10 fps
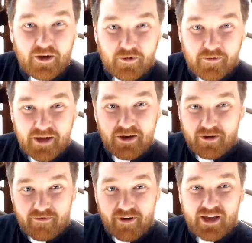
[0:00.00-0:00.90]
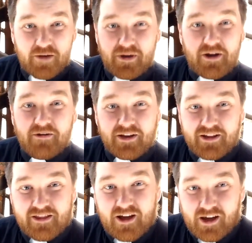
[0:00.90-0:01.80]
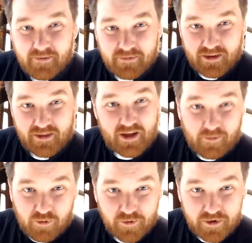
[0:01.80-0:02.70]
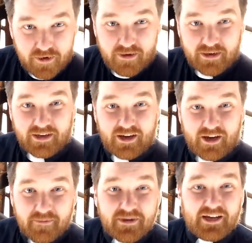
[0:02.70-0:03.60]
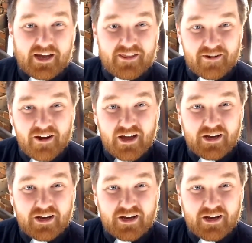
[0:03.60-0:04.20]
When we hear it ringing, we know that it's time to stop what we're doing, to come together,